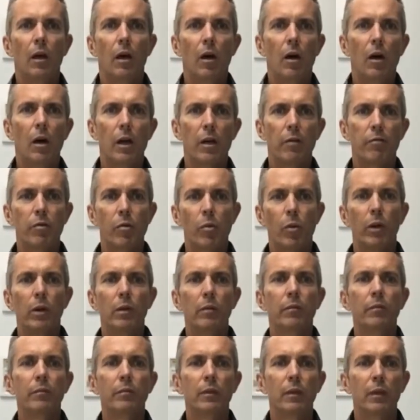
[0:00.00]
Hi
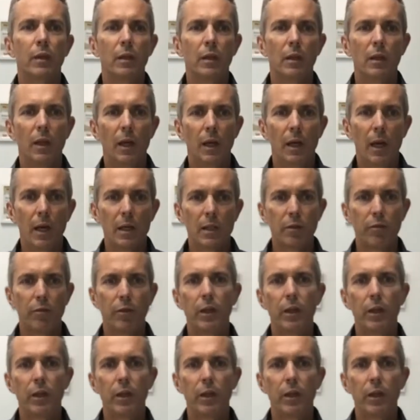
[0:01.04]
everyone. In our last